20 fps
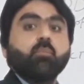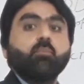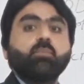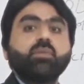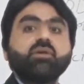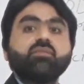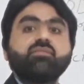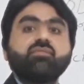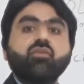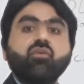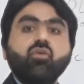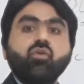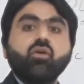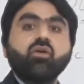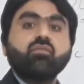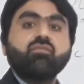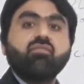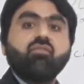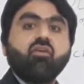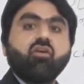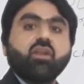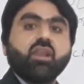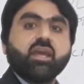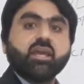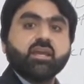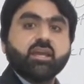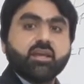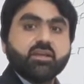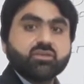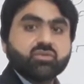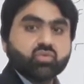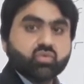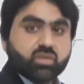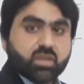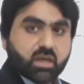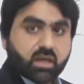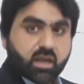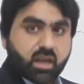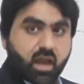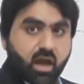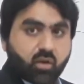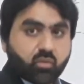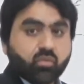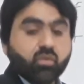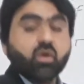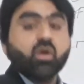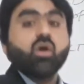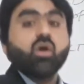before falling into the ground.